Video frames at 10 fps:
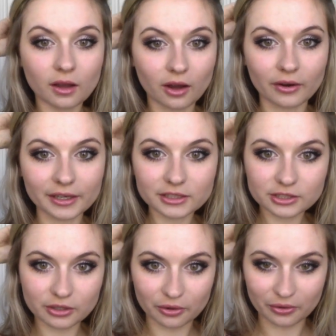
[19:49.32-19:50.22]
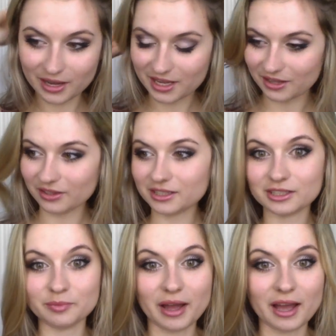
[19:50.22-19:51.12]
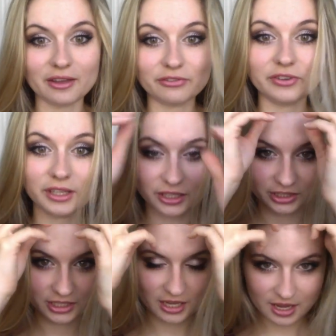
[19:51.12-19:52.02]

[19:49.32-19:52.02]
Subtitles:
Alright, so this is my finished